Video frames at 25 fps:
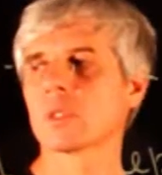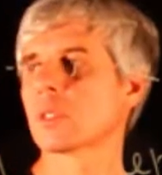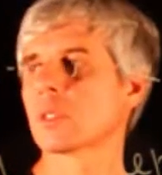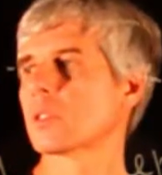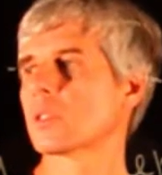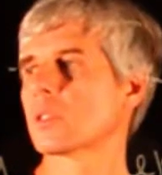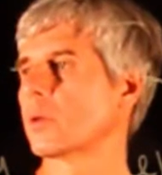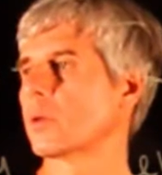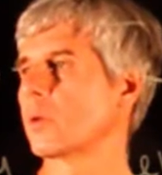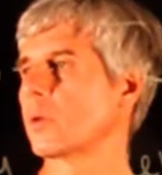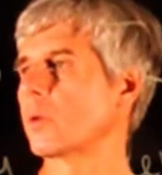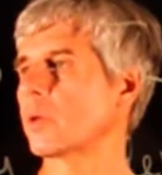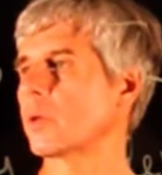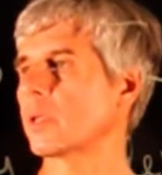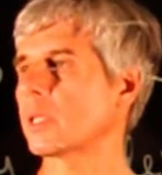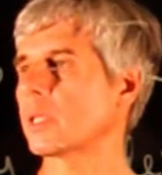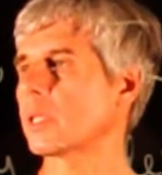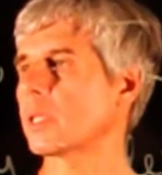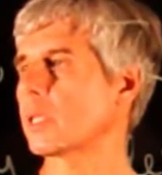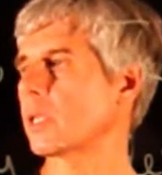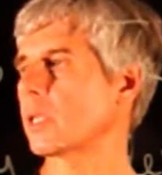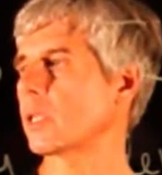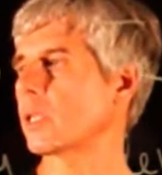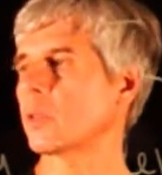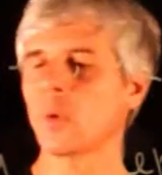so
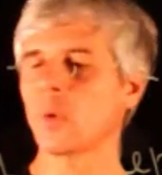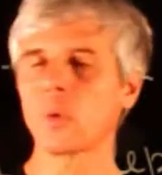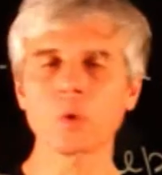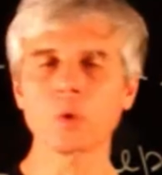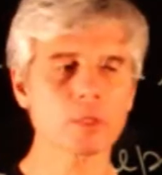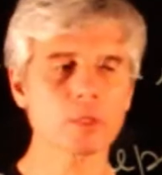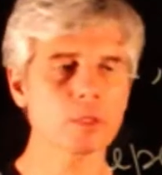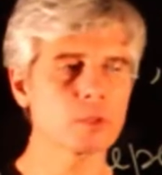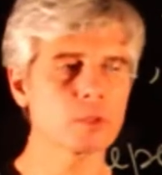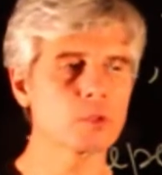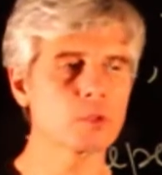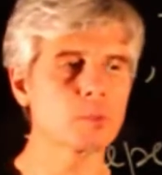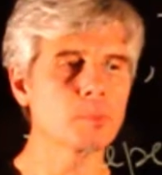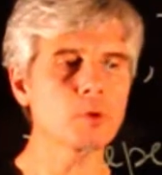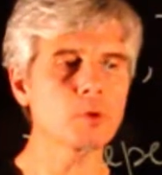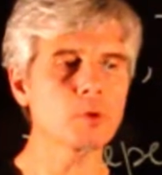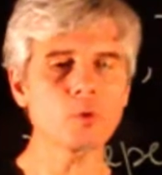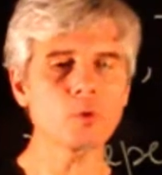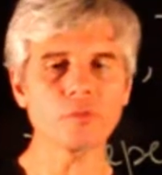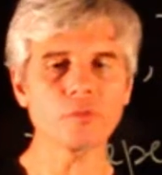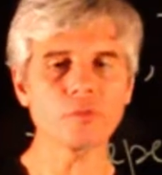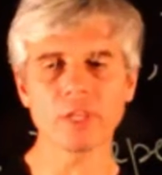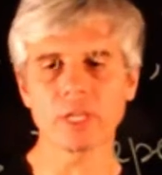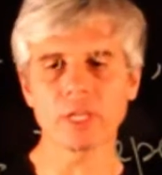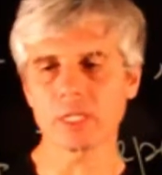in order to
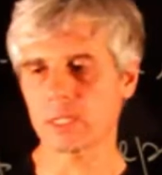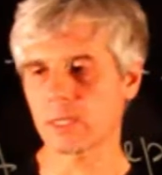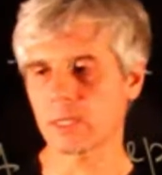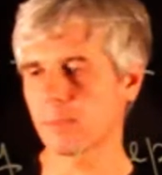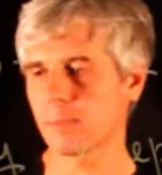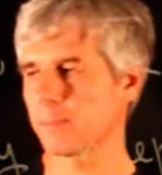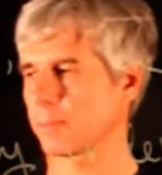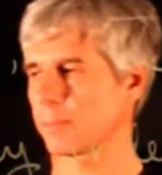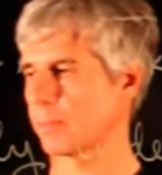prove this,